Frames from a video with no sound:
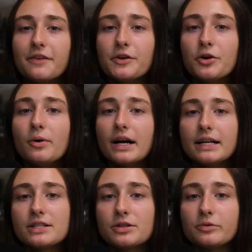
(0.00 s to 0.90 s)
If you don't want
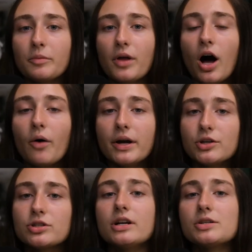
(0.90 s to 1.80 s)
kids to roam the hallway,
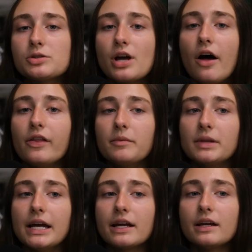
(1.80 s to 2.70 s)
you should also tell
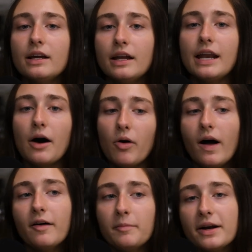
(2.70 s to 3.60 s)
them, like, now
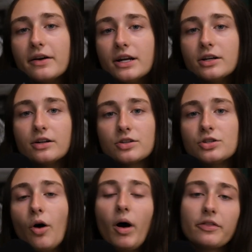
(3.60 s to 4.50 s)
we'll have
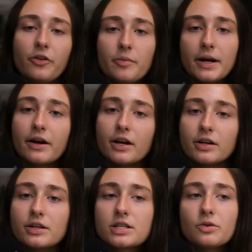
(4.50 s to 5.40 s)
barriers, don't walk through the
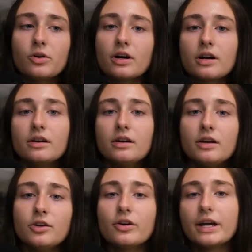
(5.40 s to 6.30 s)
barriers or you'll